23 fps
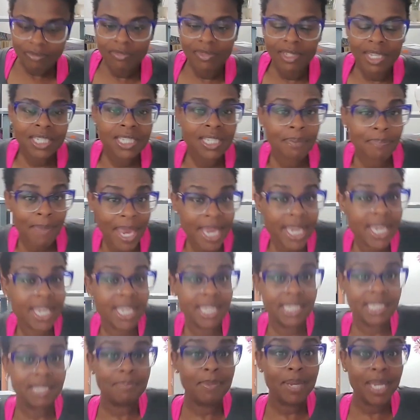to make
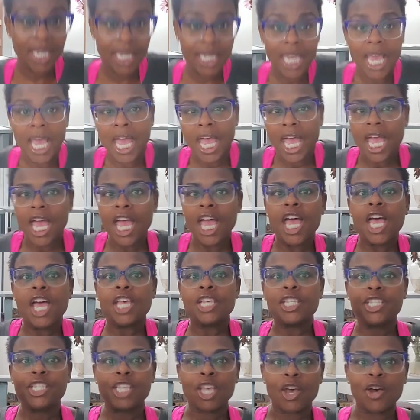ends meet.
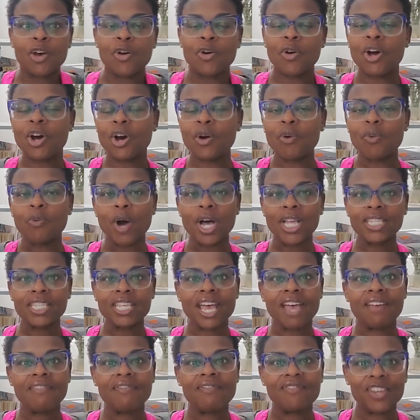So once
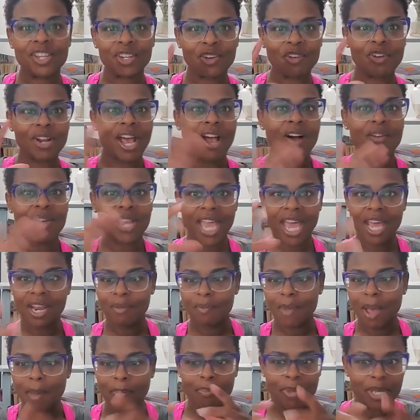I figured out kind of
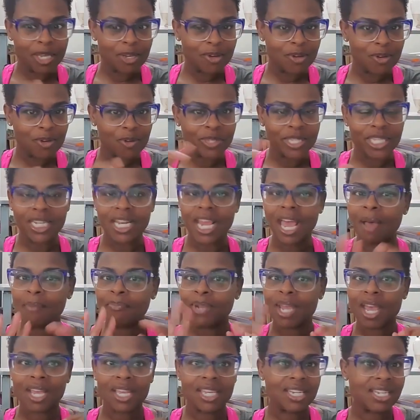my bills, and I'm
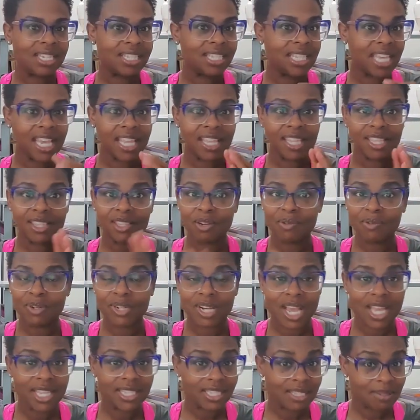not going to say that there were
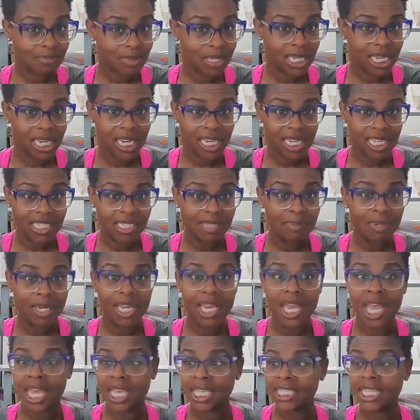not some dings
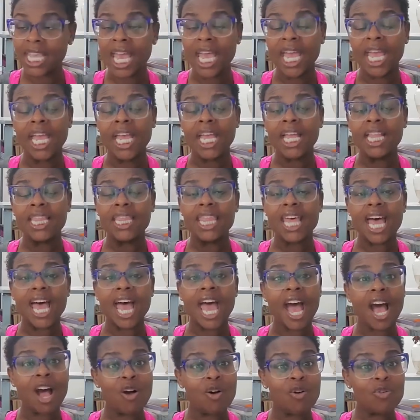because the
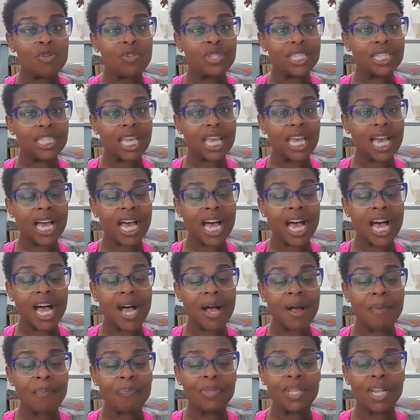house
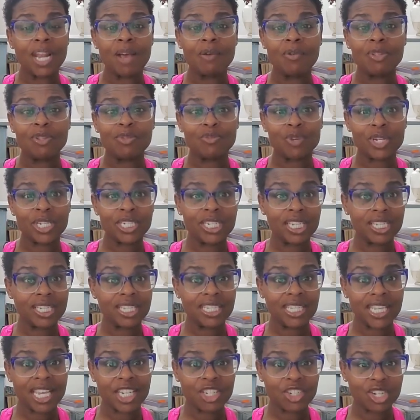that I was renting, the
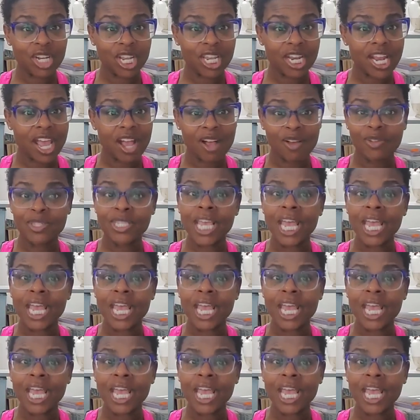Section 8 house,